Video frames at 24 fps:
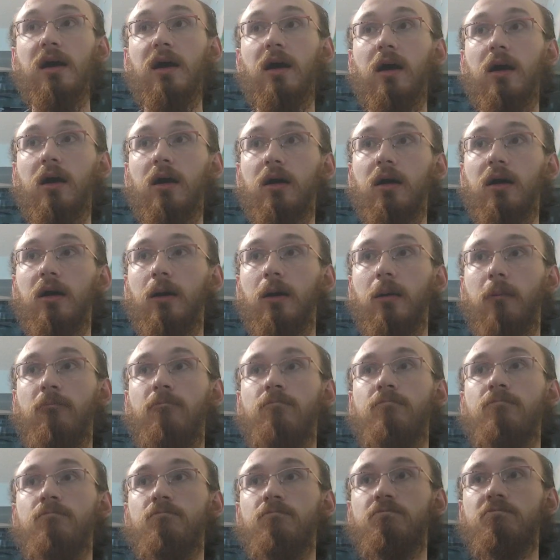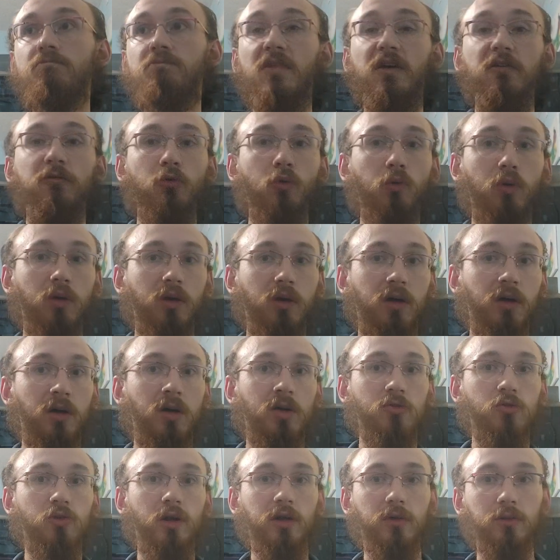If you want to
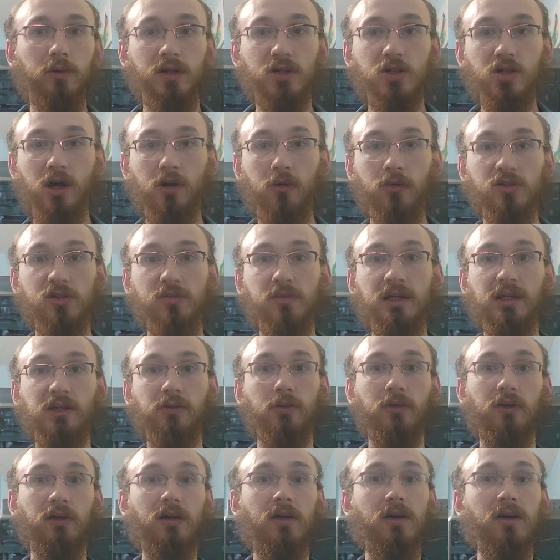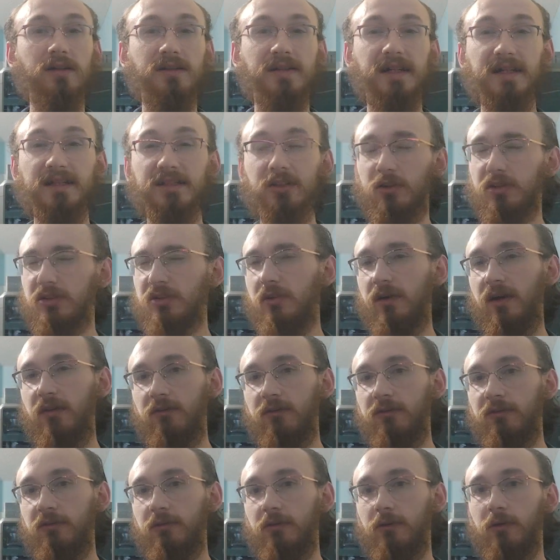try to reach out to me through the contacts,
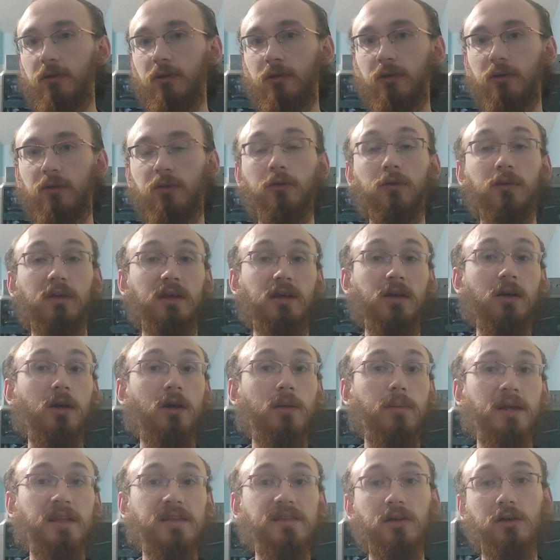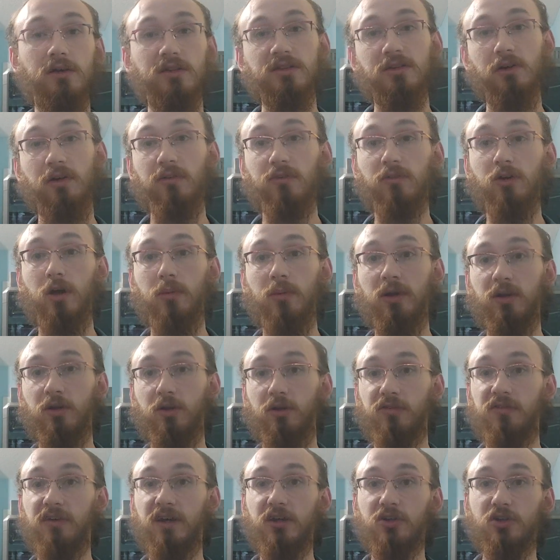through the comments, I'll still have comment
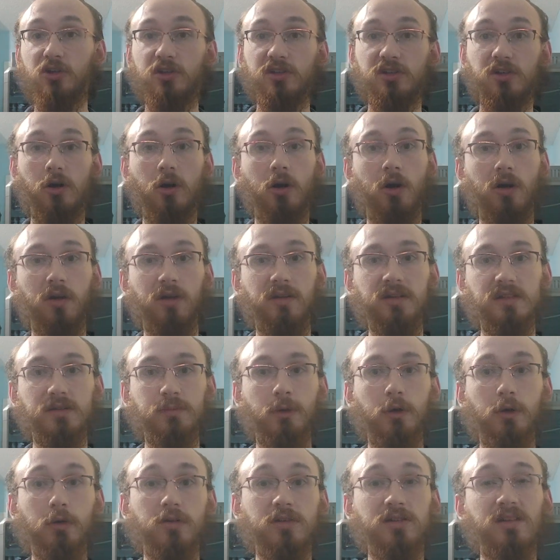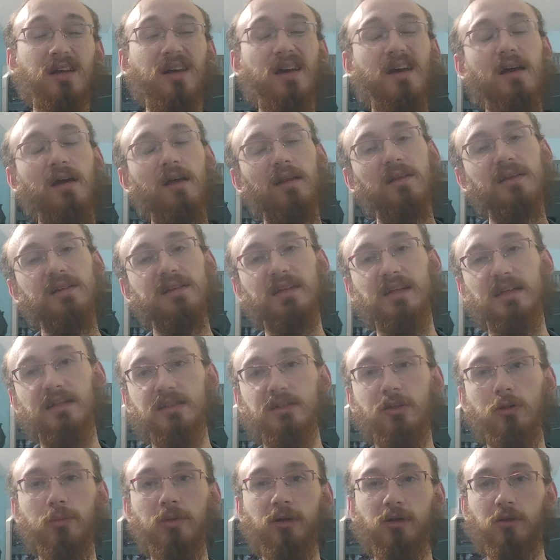notifications on this post, unless it gets a
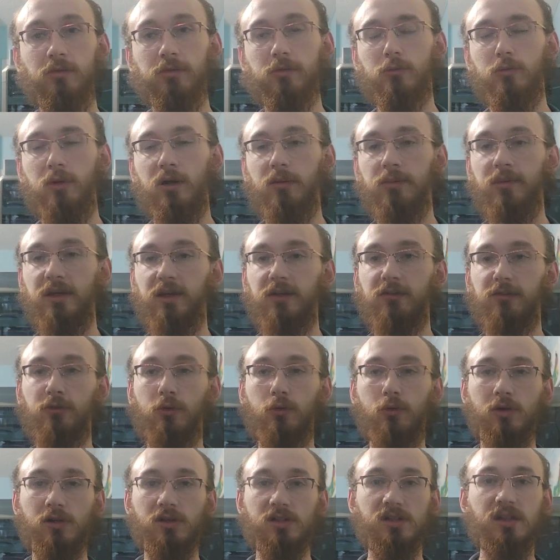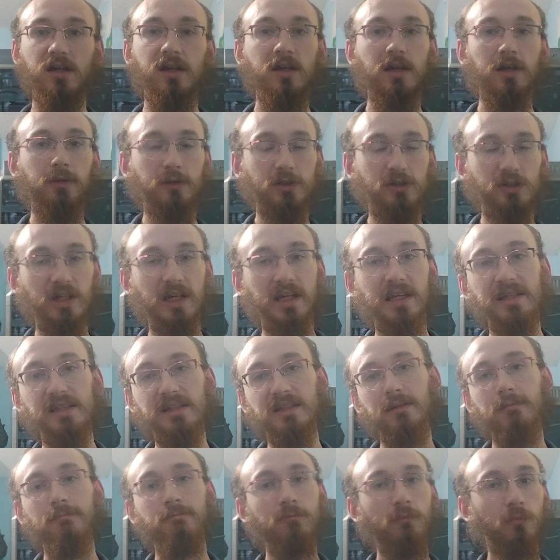little bit overwhelming, of course, in which case,
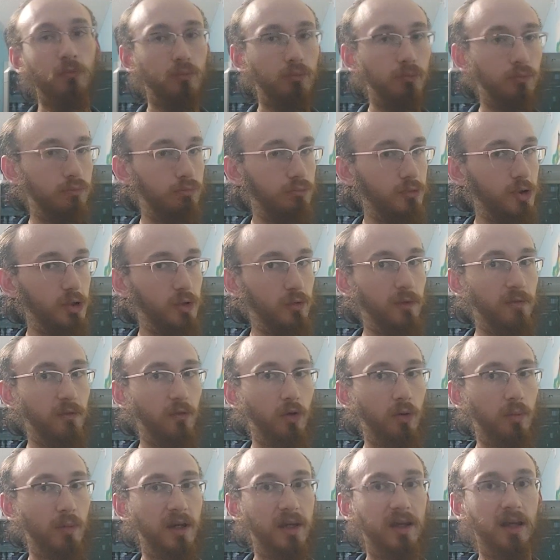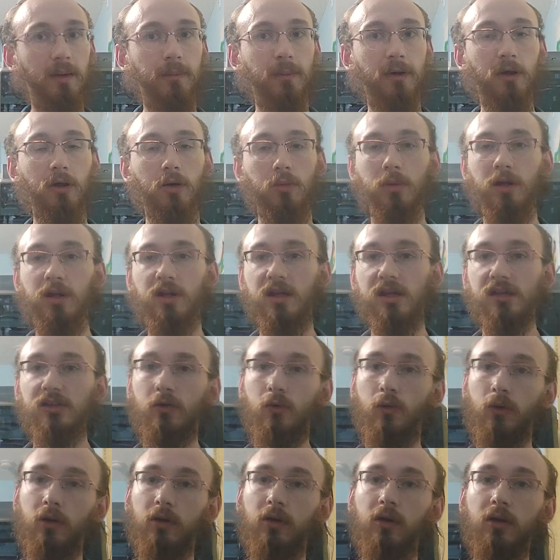just refer to my email or my
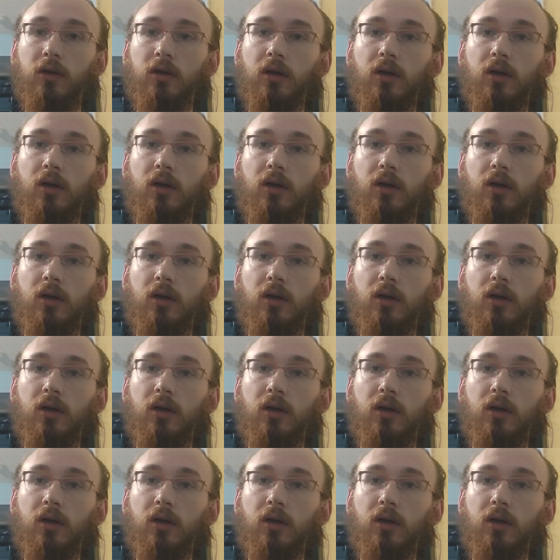Discord.